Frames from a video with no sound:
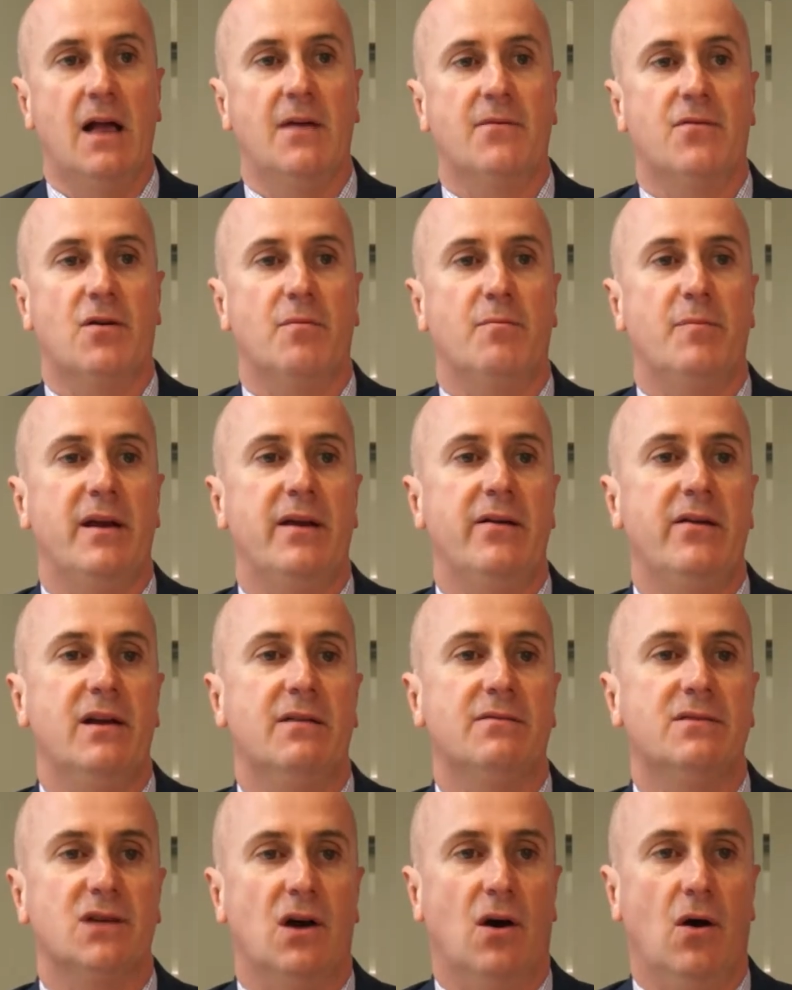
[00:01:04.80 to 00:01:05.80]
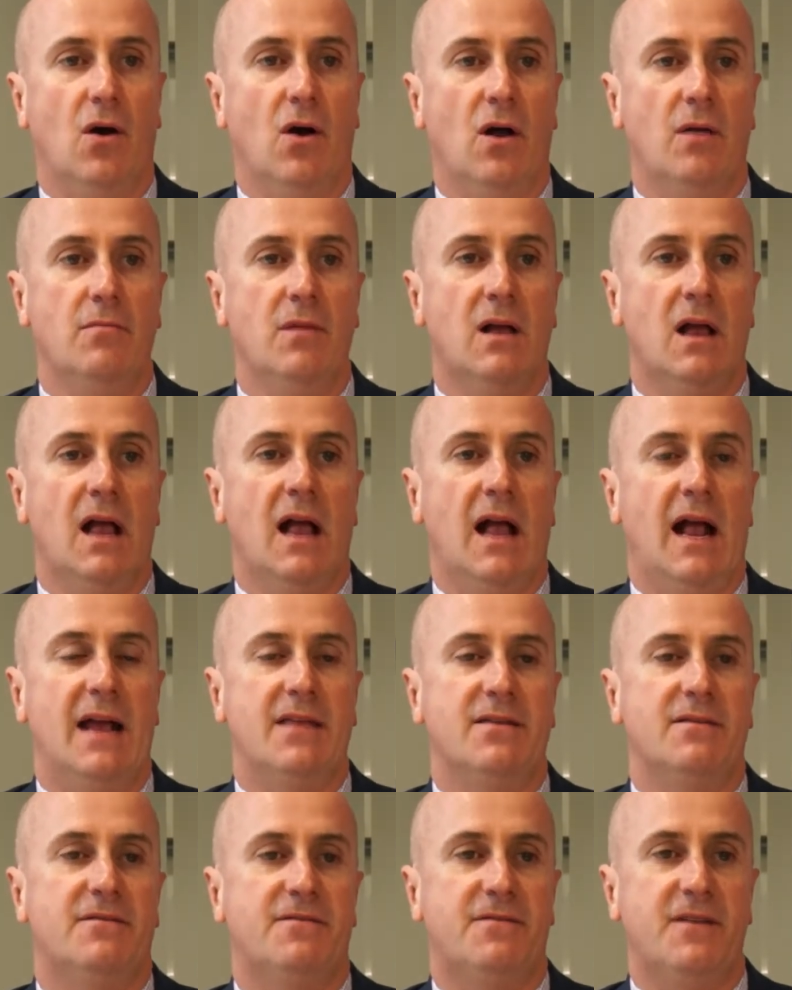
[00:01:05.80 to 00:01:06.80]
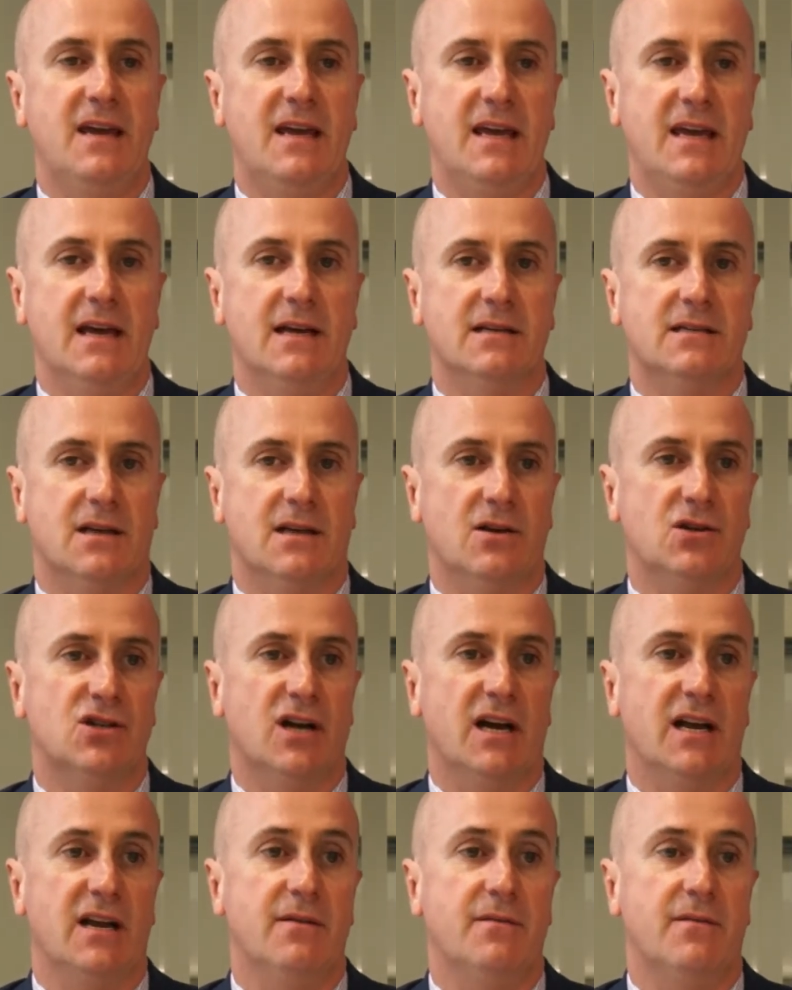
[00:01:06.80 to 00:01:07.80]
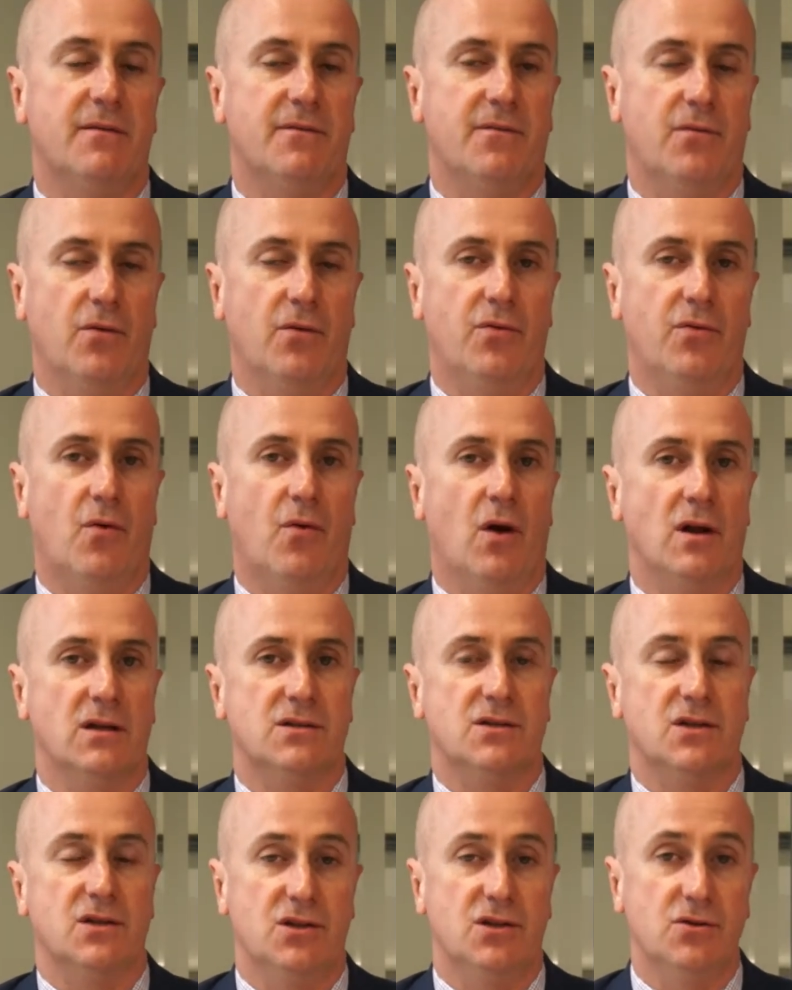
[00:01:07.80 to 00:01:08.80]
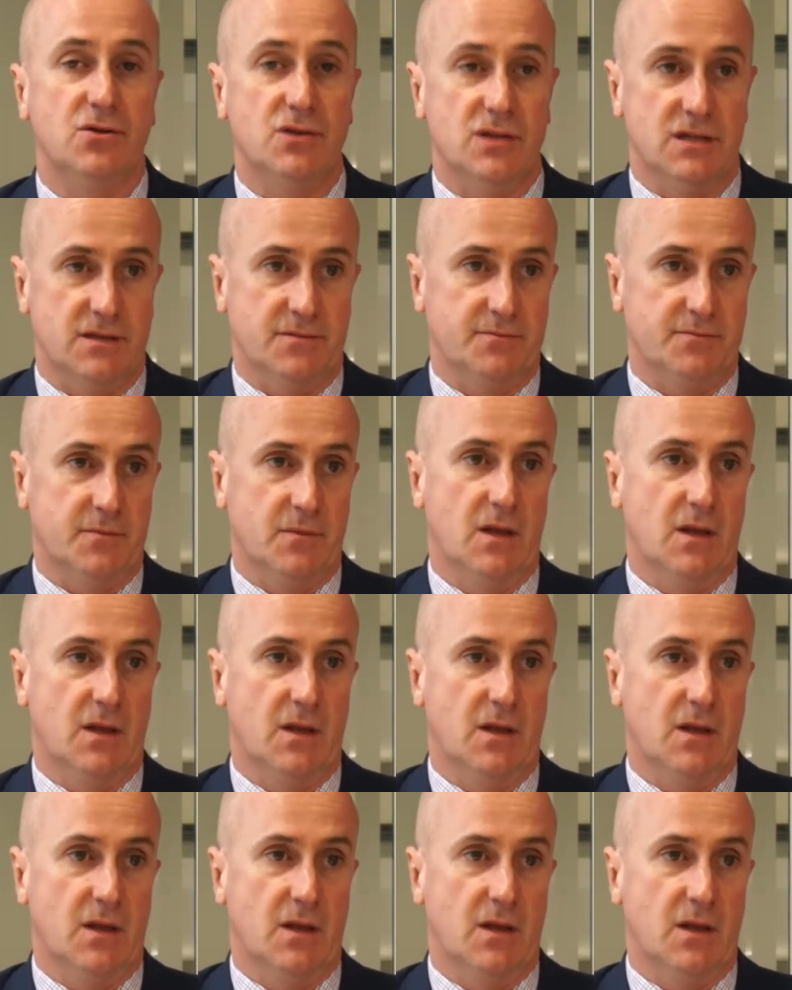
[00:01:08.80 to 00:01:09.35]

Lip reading: for a period of time and the fee associated for the rights to use it.